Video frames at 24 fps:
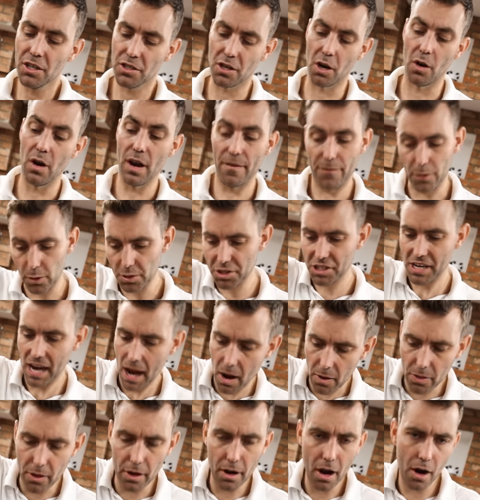So if you're
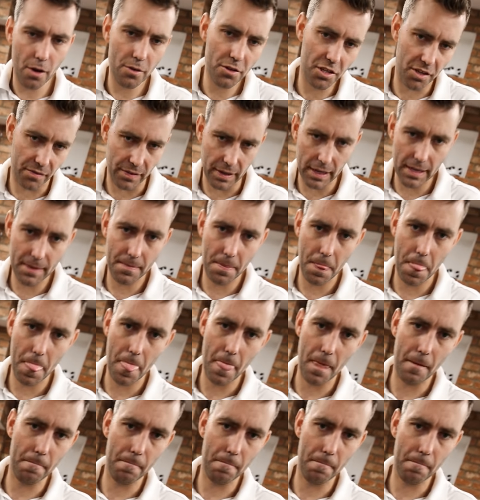sat on the nose of it,